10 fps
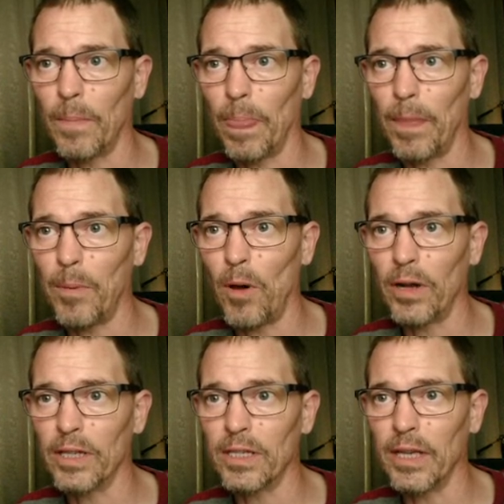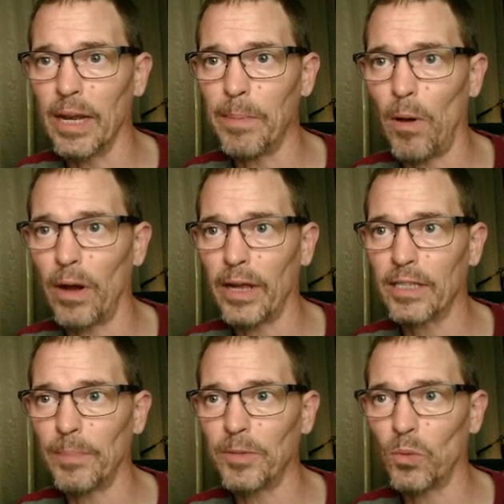The pawn is any pawn
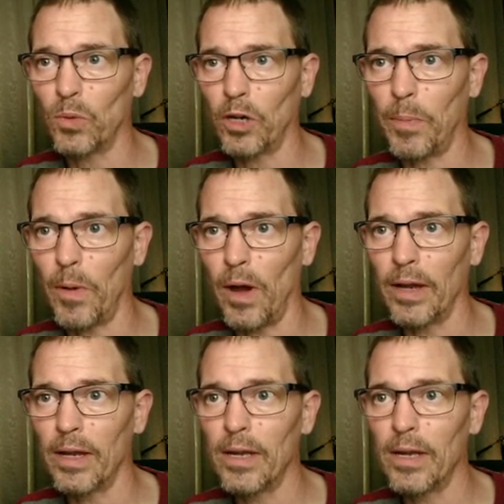except a rook pawn